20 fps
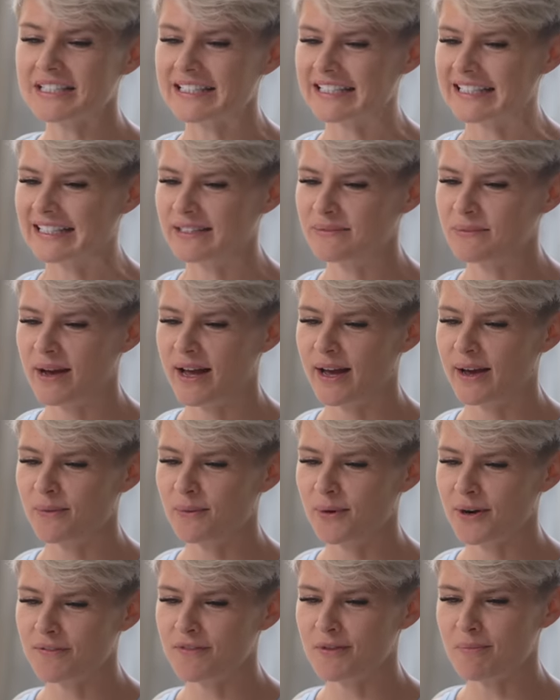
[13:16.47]
scene where
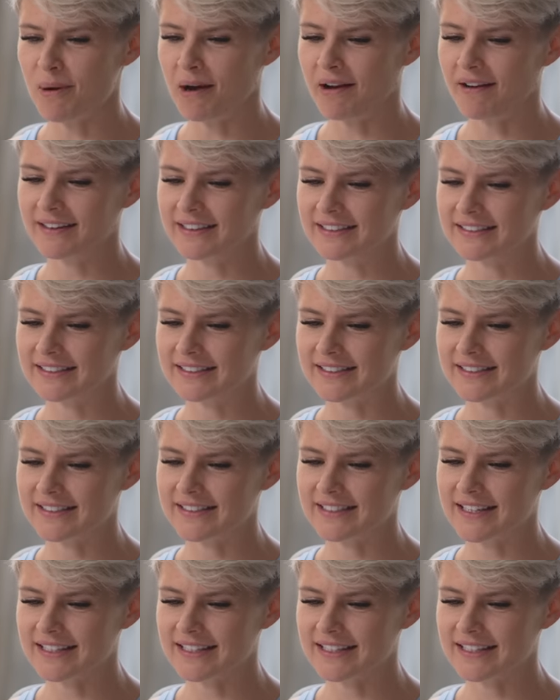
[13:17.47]
one of the partners